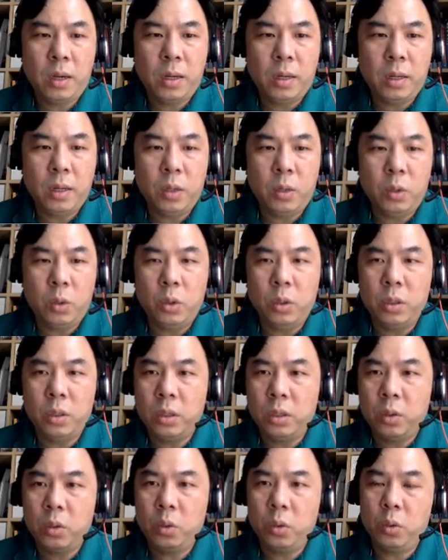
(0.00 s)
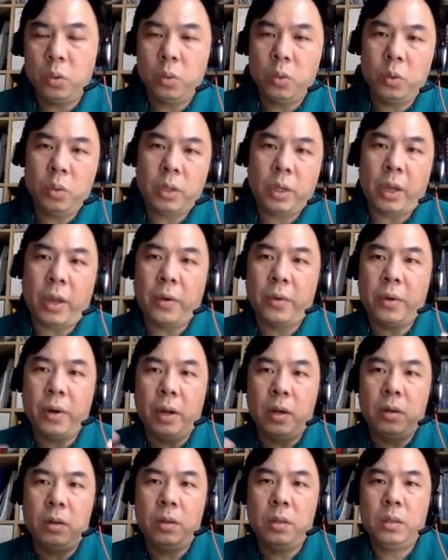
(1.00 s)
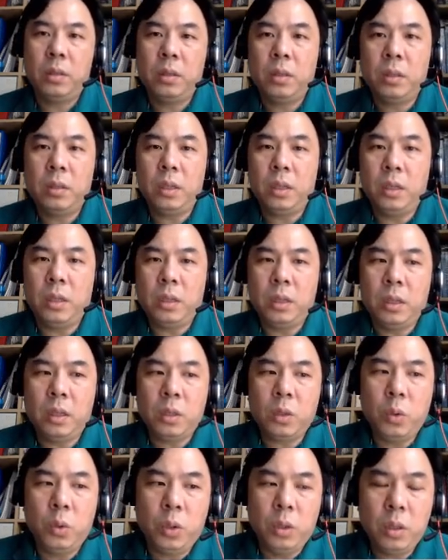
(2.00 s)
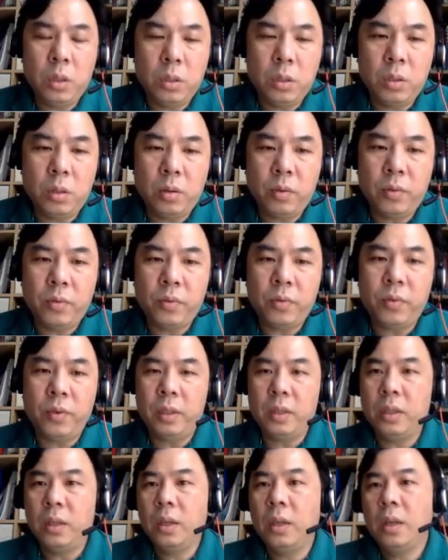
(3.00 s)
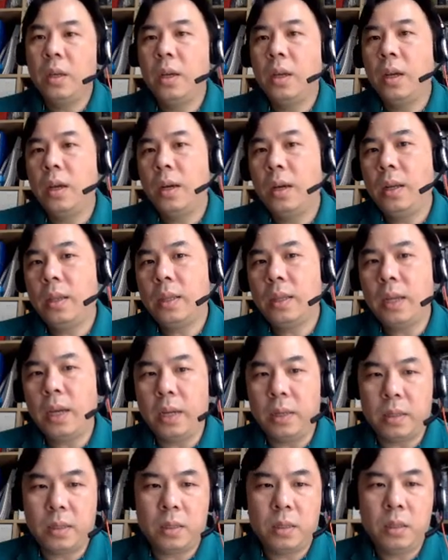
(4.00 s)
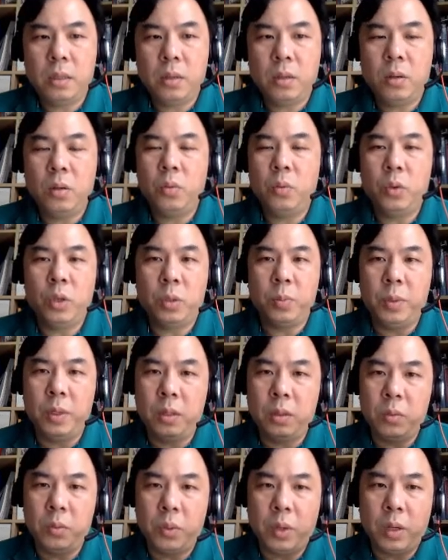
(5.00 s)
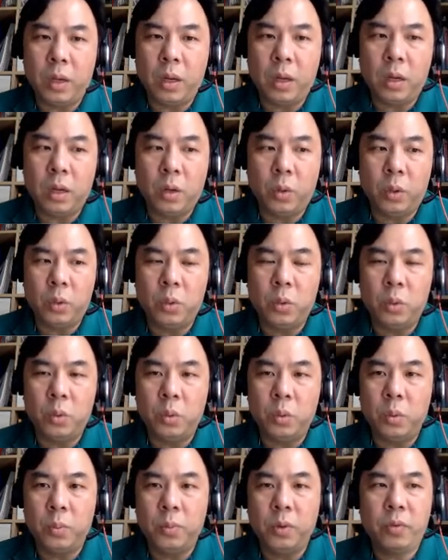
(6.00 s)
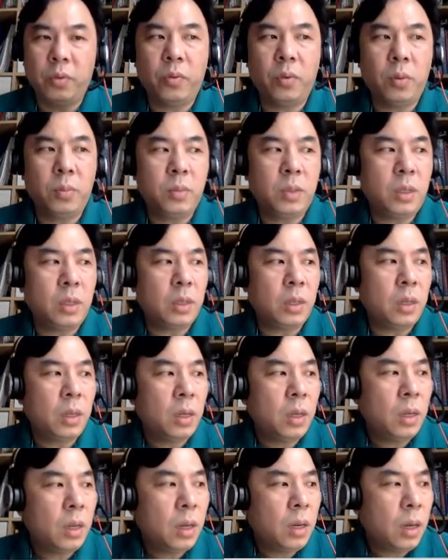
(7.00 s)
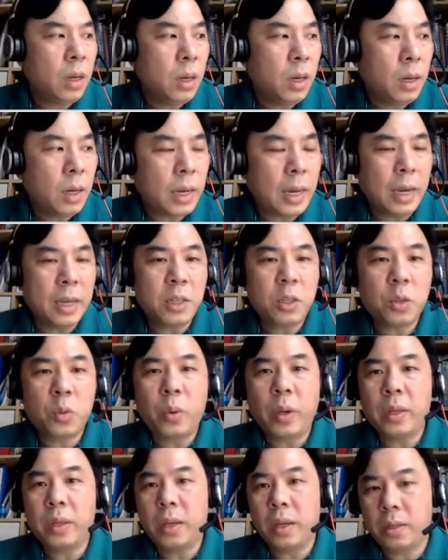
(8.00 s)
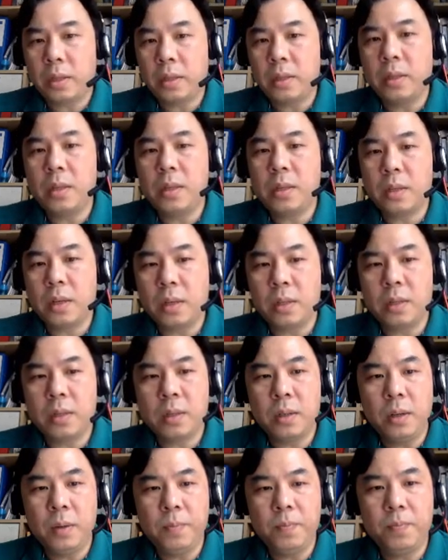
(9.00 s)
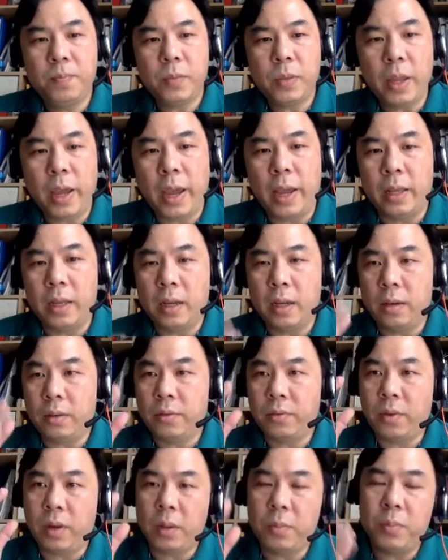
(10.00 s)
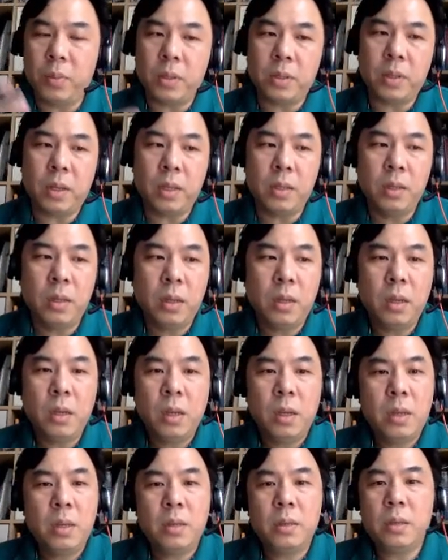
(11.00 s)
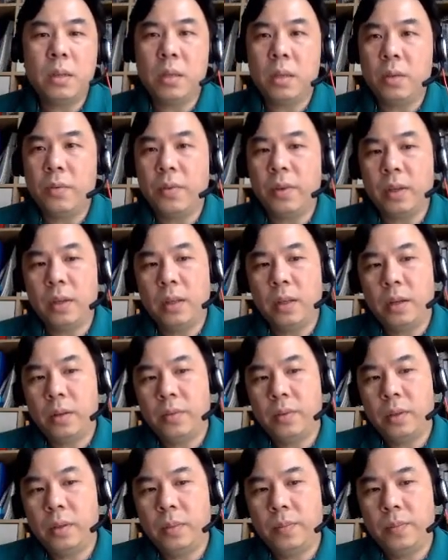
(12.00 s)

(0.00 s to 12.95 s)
in order to carry out the goodness of fit test, or which means we are going to perform the chi-square test in this case, right? At a 5% significant level.